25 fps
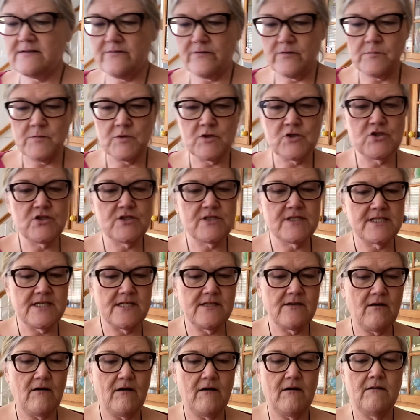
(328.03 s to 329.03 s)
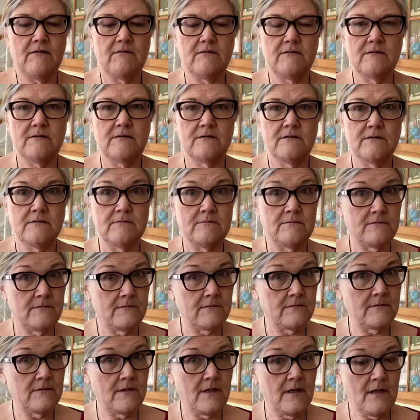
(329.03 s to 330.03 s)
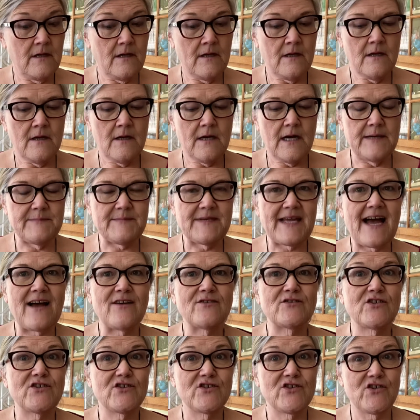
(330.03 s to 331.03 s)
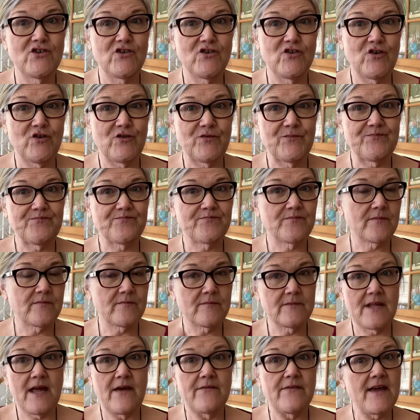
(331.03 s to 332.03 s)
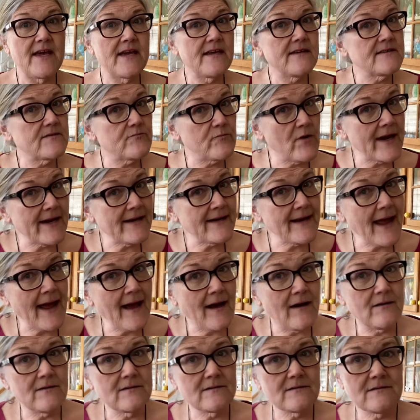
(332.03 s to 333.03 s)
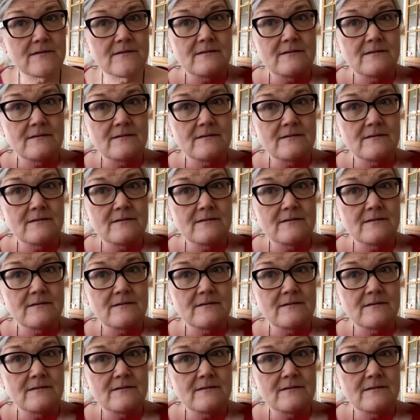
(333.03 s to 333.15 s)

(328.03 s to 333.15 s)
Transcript: of emergency, y'all. I'm down to two. Now they ran out.